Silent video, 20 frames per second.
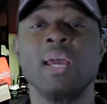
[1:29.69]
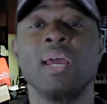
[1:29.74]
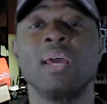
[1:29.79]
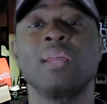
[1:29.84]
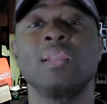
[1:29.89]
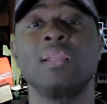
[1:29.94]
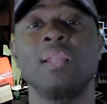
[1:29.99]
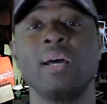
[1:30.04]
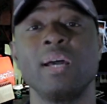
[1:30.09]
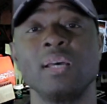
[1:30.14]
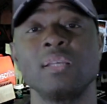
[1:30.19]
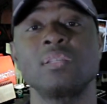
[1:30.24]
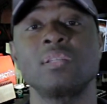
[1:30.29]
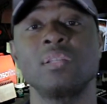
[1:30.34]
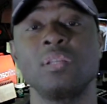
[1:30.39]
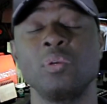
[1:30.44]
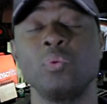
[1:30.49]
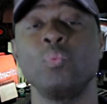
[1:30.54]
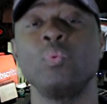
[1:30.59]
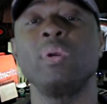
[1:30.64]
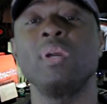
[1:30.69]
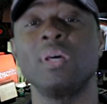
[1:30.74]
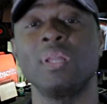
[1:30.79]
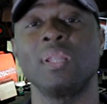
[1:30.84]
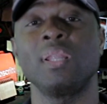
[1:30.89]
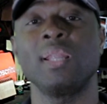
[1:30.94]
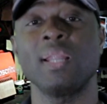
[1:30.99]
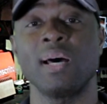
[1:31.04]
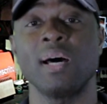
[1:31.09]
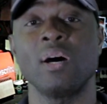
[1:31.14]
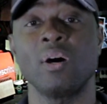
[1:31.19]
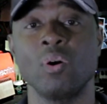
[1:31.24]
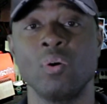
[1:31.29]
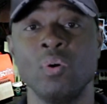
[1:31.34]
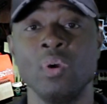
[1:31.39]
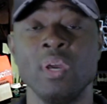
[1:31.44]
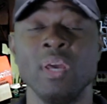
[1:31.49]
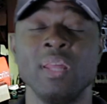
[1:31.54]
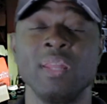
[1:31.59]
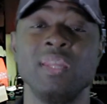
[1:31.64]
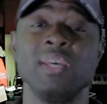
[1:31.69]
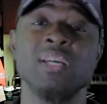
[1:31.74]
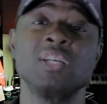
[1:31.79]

And lastly, we allow the